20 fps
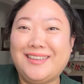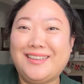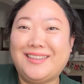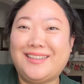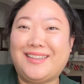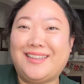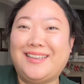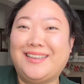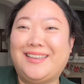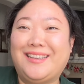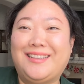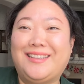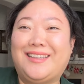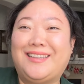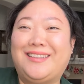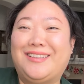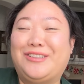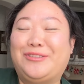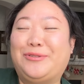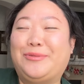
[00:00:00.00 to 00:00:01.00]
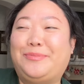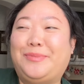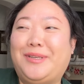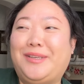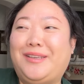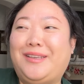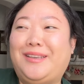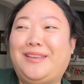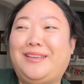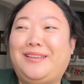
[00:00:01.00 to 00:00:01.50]
thinking that this would
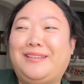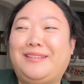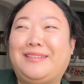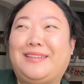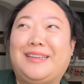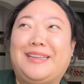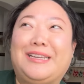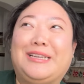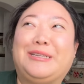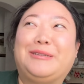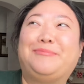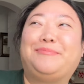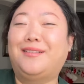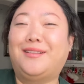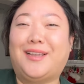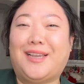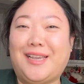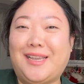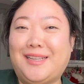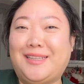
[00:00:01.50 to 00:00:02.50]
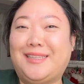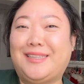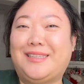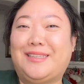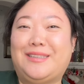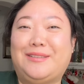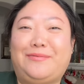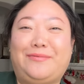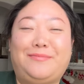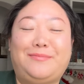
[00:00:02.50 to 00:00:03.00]
be like
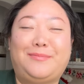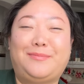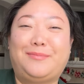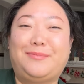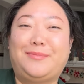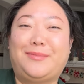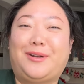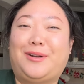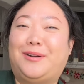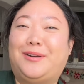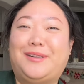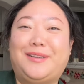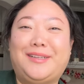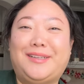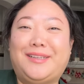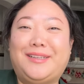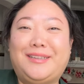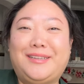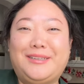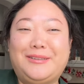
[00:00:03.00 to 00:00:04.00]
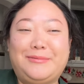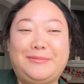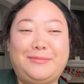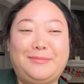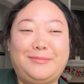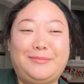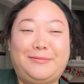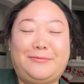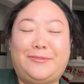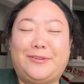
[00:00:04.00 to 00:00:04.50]
light-hearted,
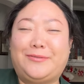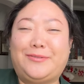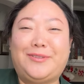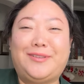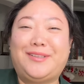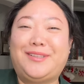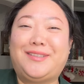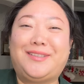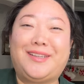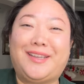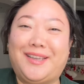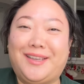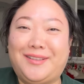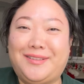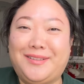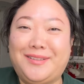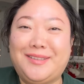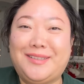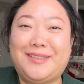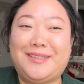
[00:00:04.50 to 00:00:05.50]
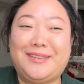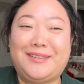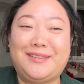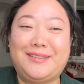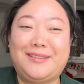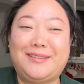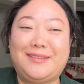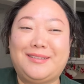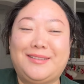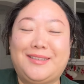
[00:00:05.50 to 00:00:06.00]
frivolous tales
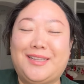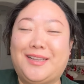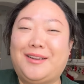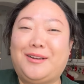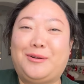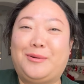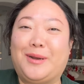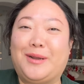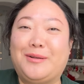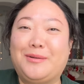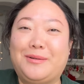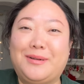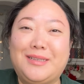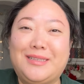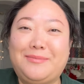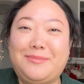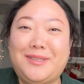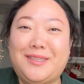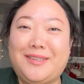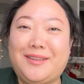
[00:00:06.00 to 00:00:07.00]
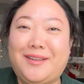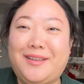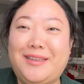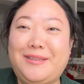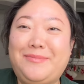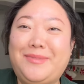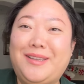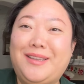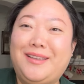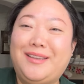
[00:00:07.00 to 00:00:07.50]
set around Christmas
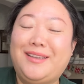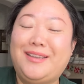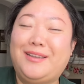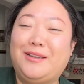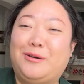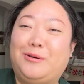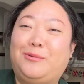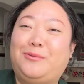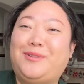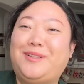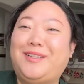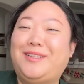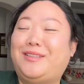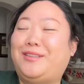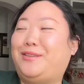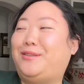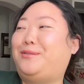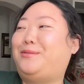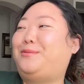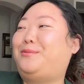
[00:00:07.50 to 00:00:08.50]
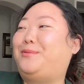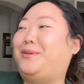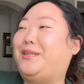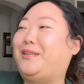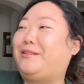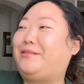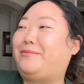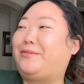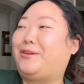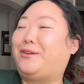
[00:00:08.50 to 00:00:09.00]
time, only to read
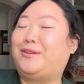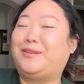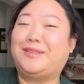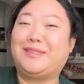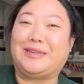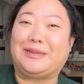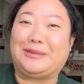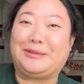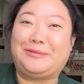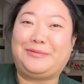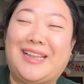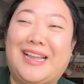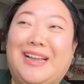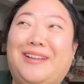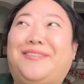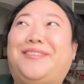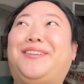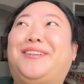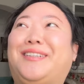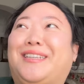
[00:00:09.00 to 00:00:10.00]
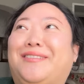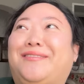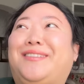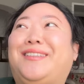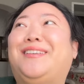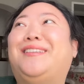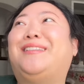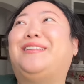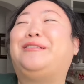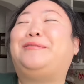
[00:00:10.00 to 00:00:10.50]
it for herself after
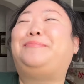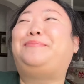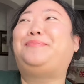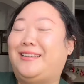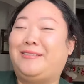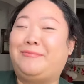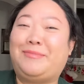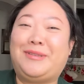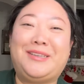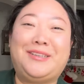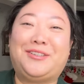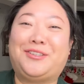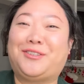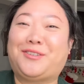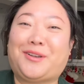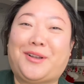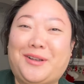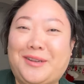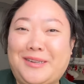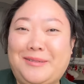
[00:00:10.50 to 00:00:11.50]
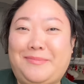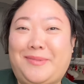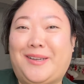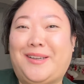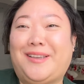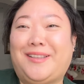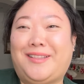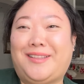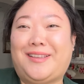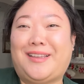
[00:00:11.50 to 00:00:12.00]
gifting them and being shocked
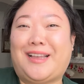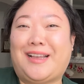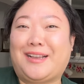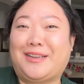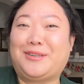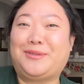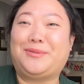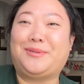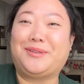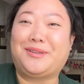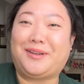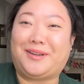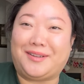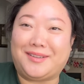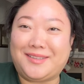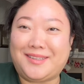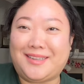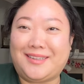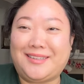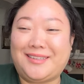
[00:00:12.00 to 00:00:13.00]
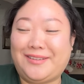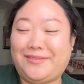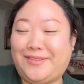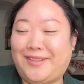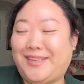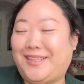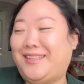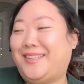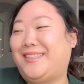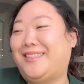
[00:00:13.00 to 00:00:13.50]
by the actual content of
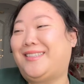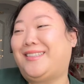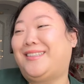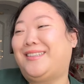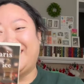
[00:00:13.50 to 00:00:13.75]
this.